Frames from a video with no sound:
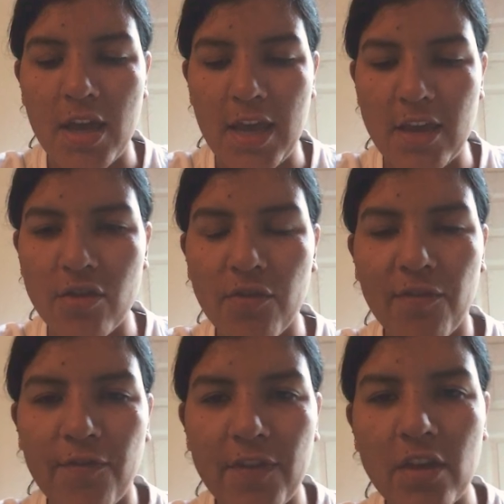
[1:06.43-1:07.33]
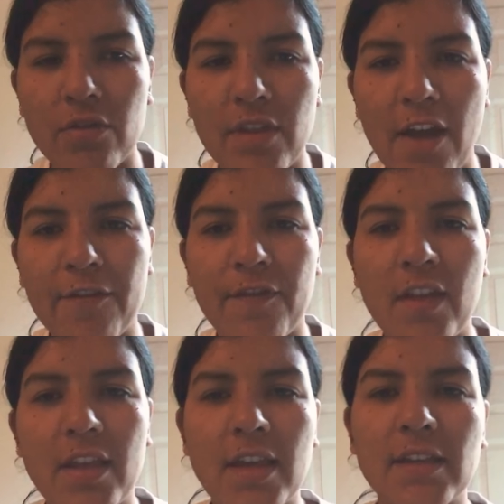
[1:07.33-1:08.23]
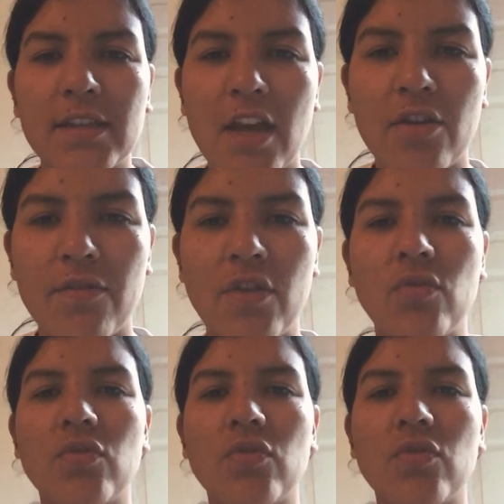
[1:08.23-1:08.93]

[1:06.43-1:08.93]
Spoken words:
and you feel that feeling inside of you